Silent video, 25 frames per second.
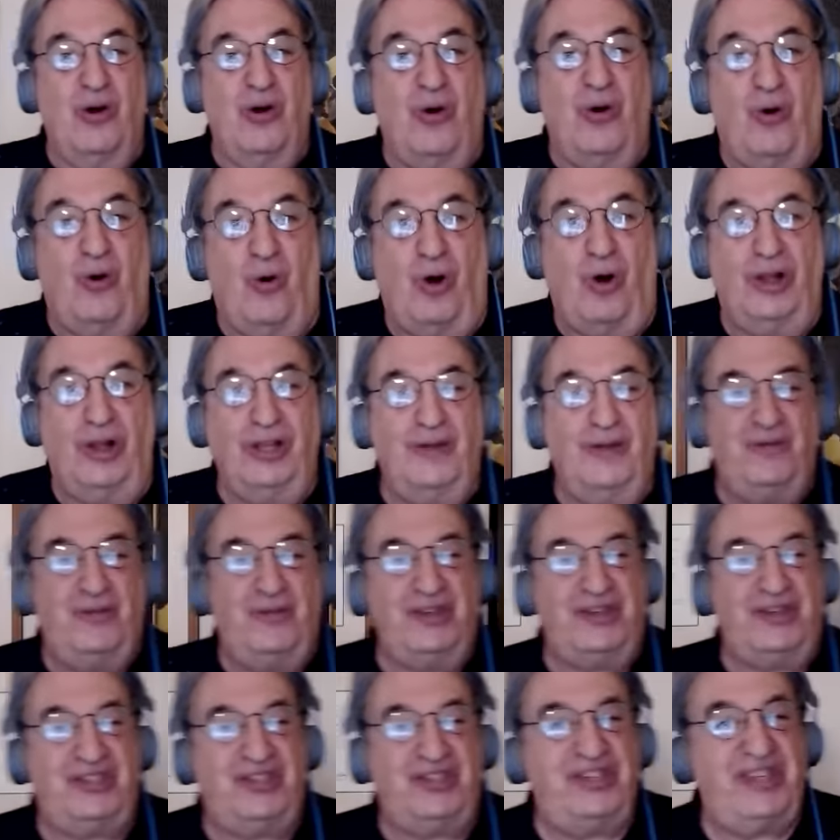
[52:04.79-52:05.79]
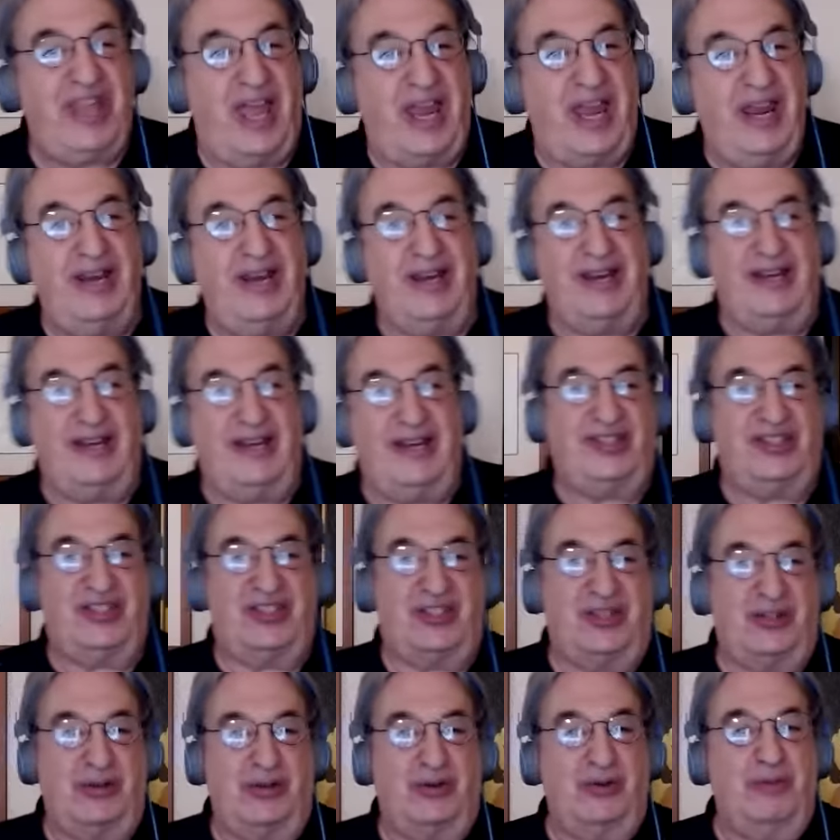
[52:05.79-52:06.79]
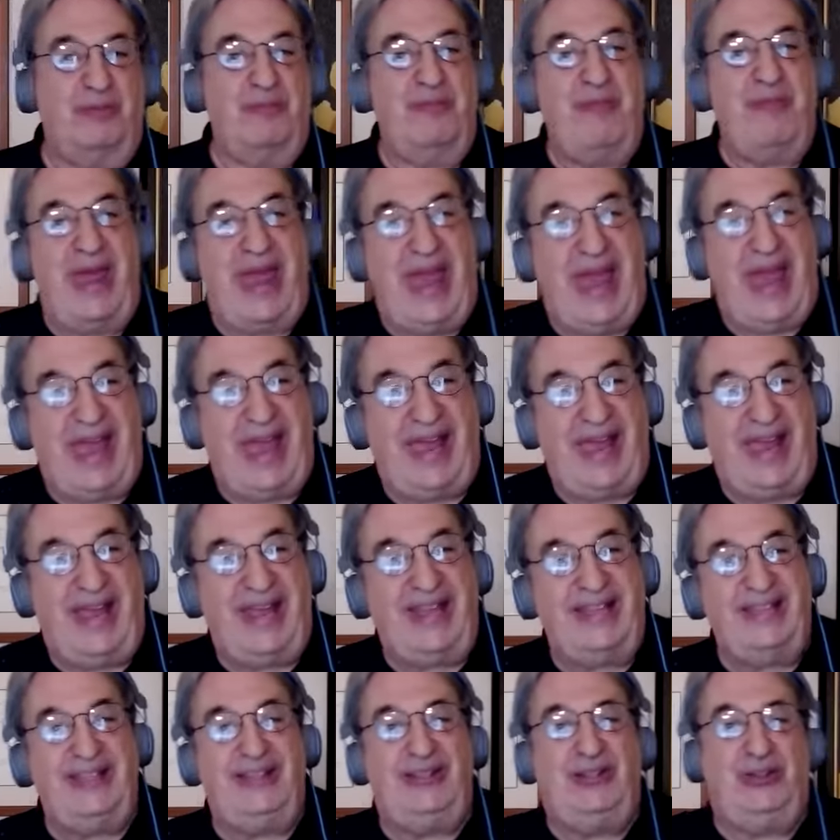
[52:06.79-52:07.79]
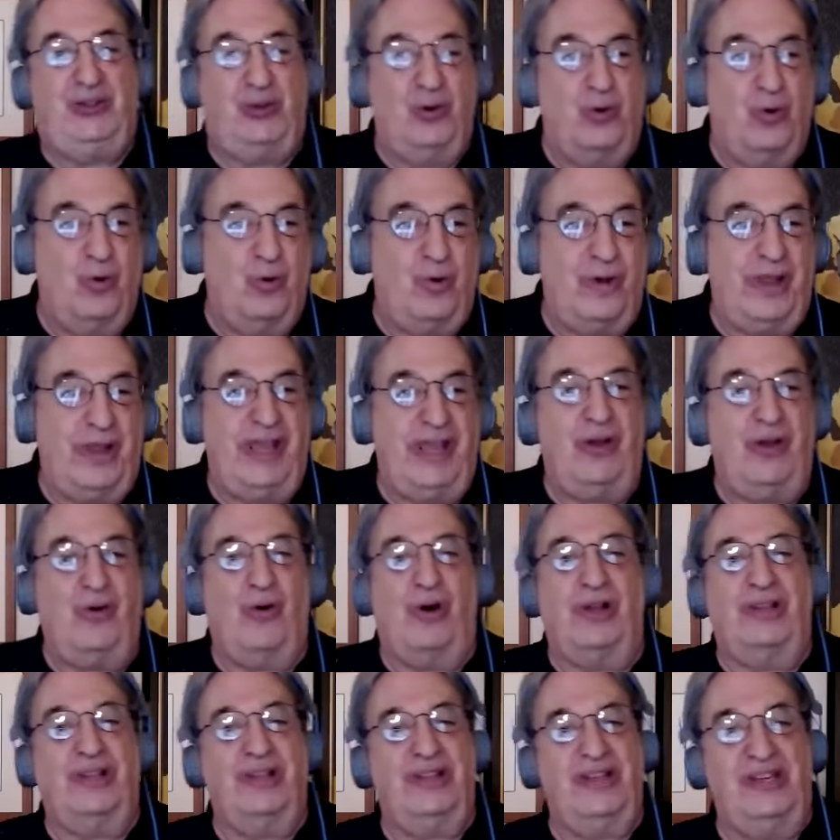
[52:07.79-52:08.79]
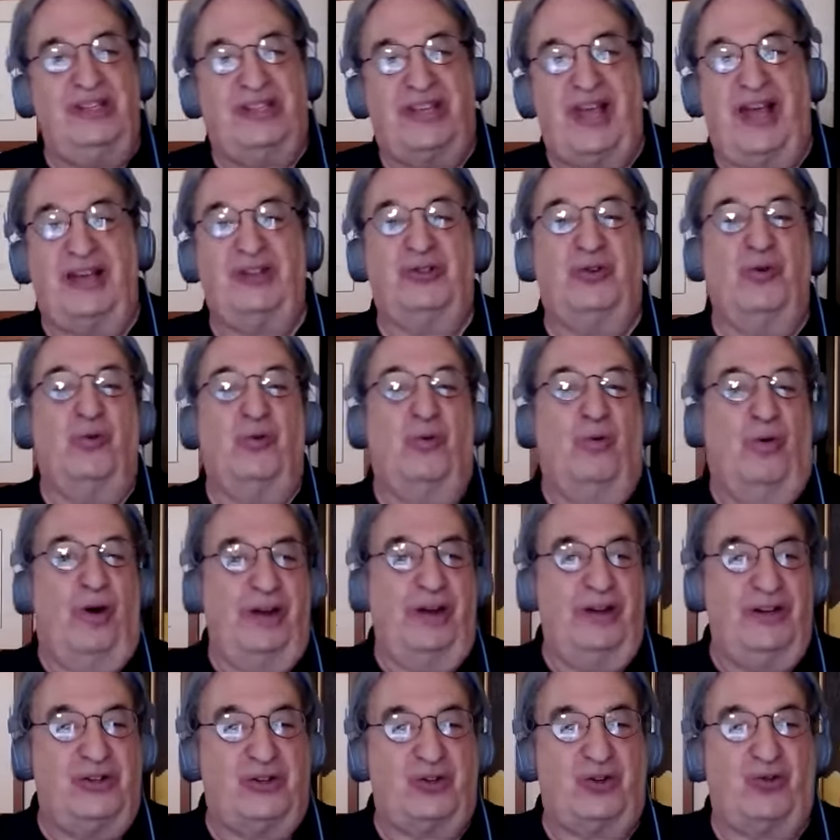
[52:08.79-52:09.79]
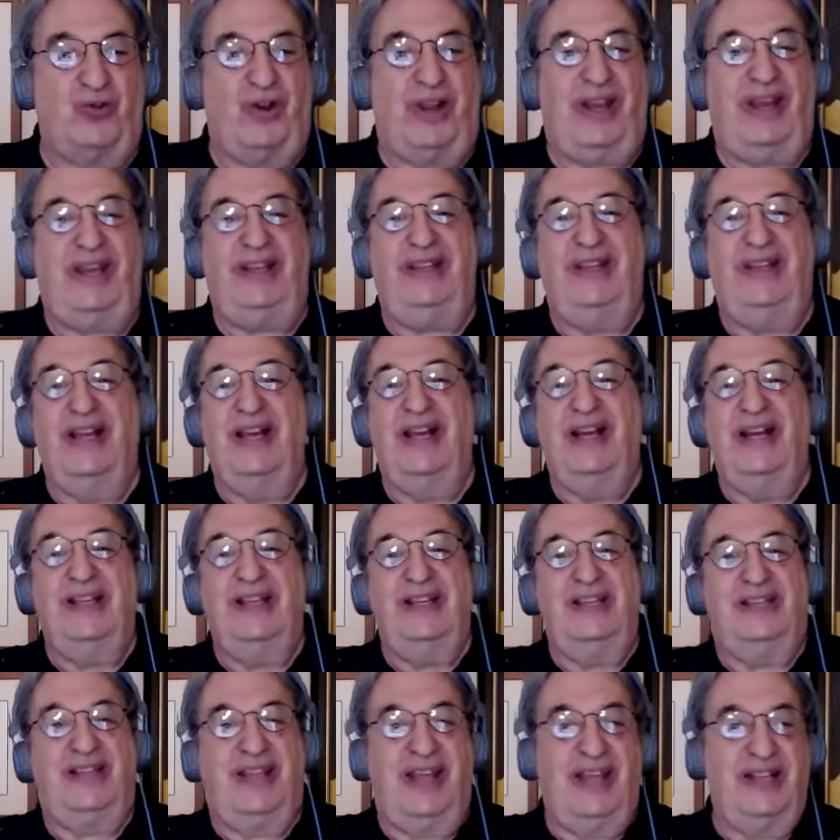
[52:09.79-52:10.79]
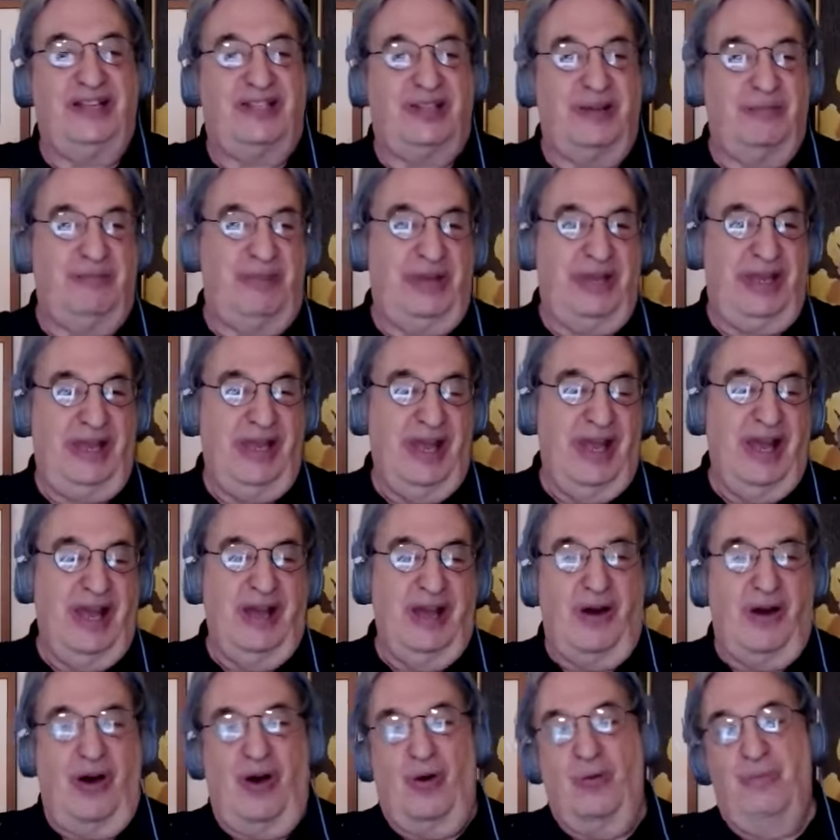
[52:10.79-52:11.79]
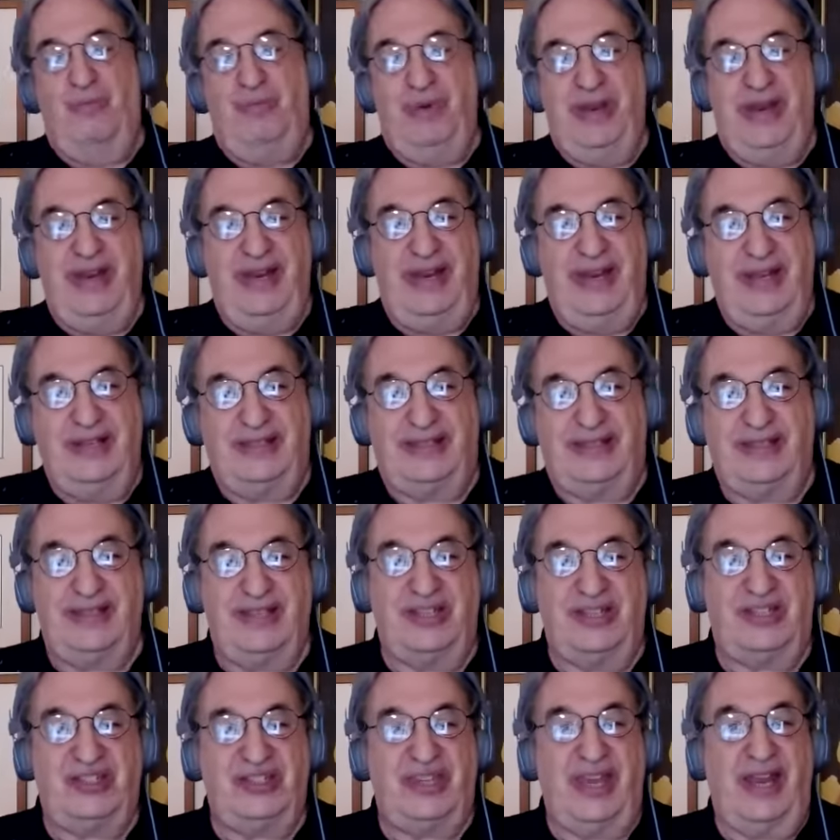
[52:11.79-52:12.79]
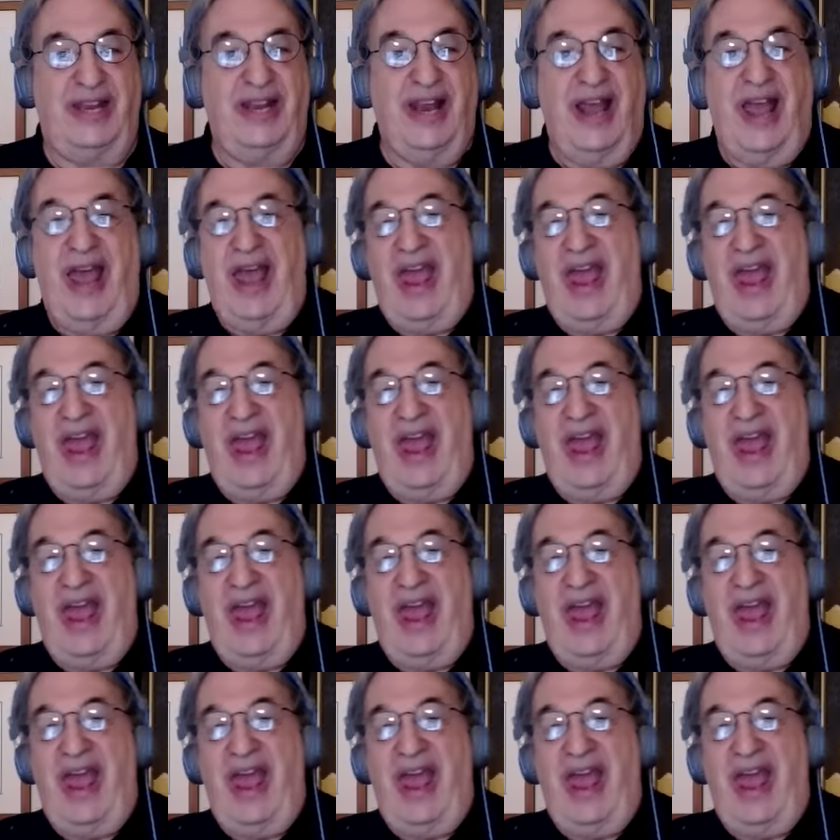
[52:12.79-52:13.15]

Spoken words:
All of the statists, Mann, Dewey, all of these guys who want to train these kids to be obedient to the state,